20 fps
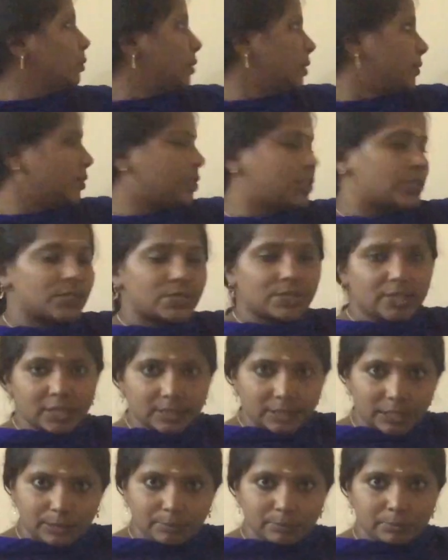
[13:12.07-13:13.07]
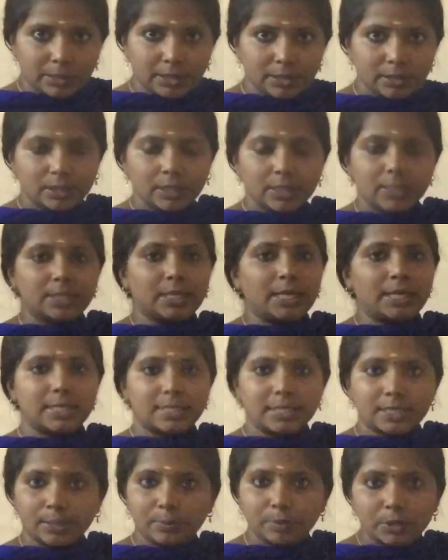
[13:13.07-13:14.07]
which is nothing but it
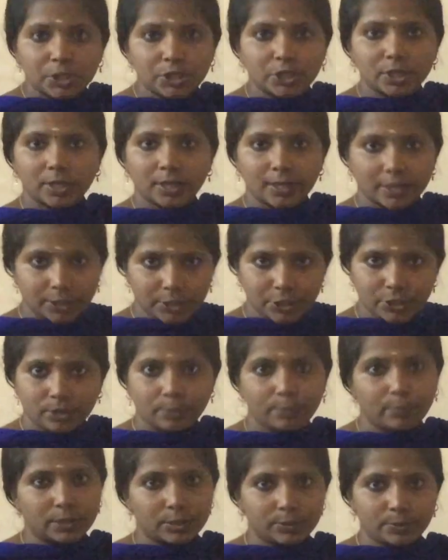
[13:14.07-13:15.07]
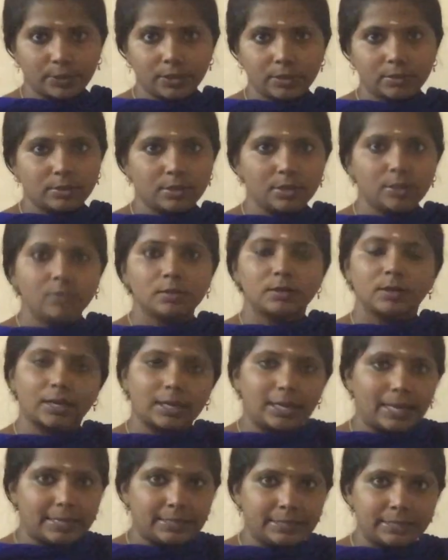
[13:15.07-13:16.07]
establishes a connection between the
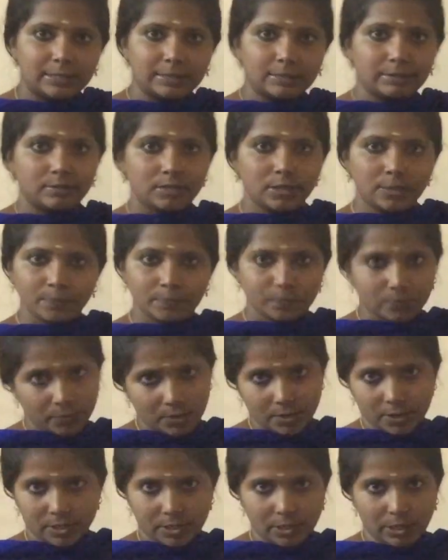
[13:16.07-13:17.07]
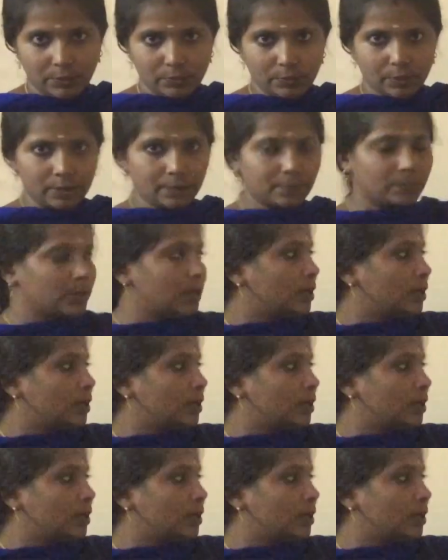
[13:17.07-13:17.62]
client and the server.